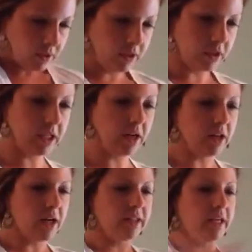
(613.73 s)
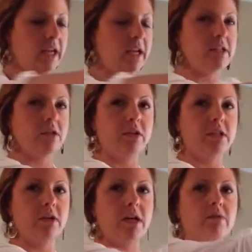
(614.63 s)
Good. Interlock the hands,
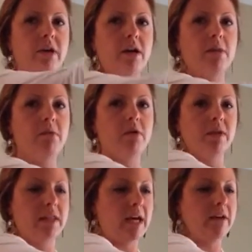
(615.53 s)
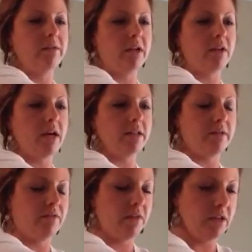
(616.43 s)
crisscross, right arm over left. Interlock the
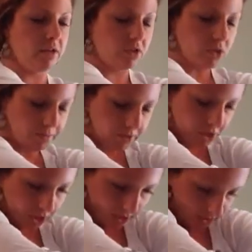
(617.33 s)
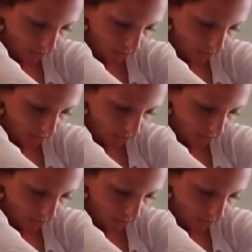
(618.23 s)
fingers, drop the chin